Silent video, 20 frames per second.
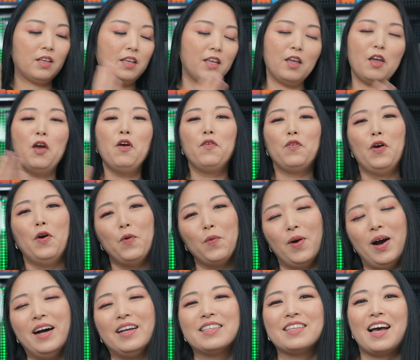if you
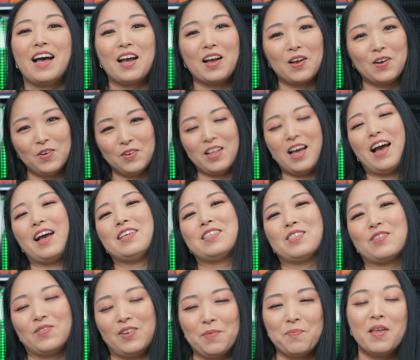want a good ice
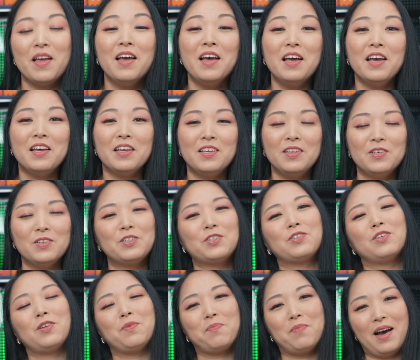cream, you
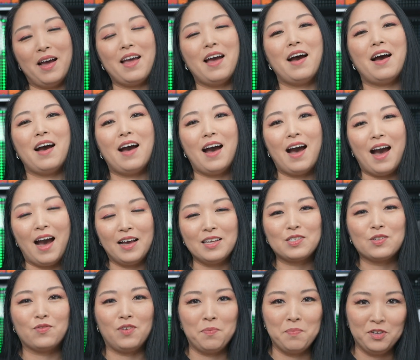should buy an
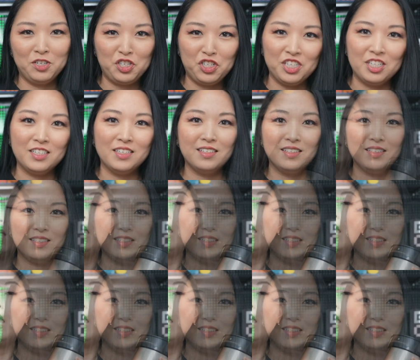ice cream machine.